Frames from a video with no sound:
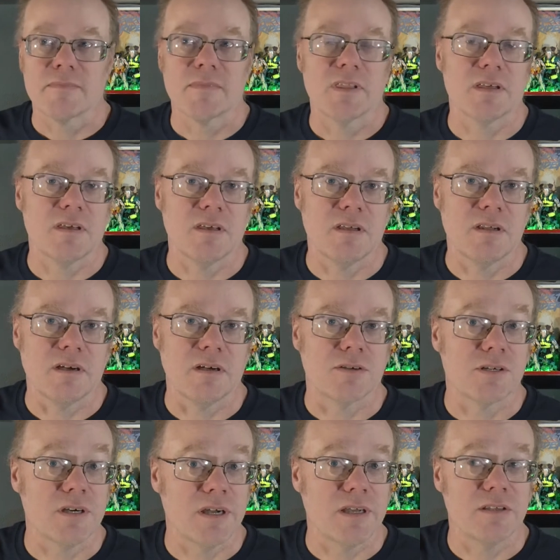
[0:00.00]
The kid,
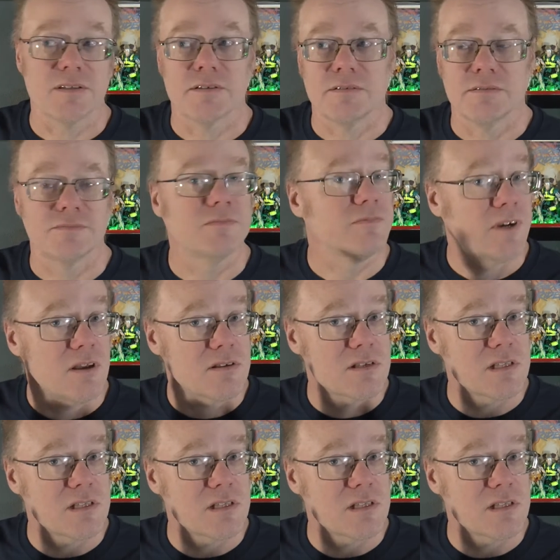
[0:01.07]
Trace, falls